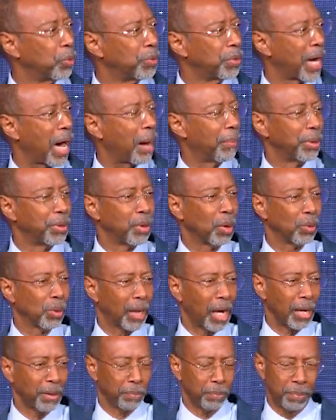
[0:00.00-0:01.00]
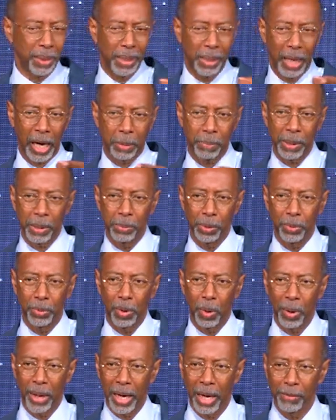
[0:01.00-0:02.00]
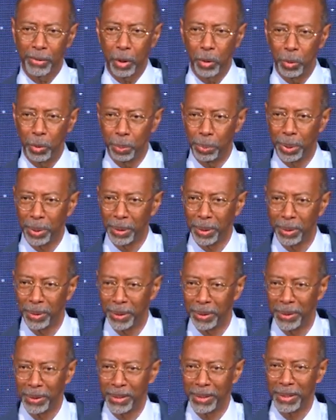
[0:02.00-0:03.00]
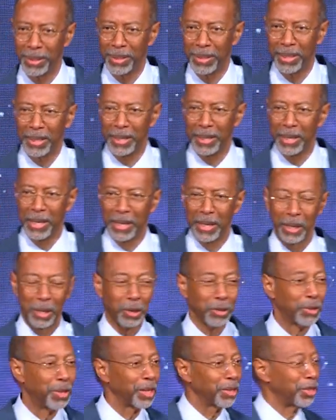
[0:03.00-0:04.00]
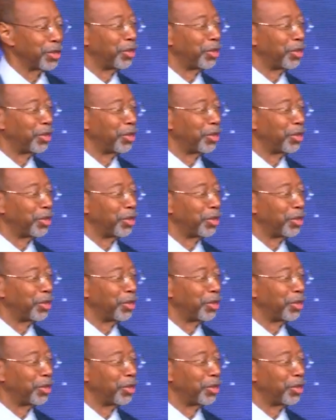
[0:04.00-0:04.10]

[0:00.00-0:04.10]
die but don't like be like people who don't have hope. Because this is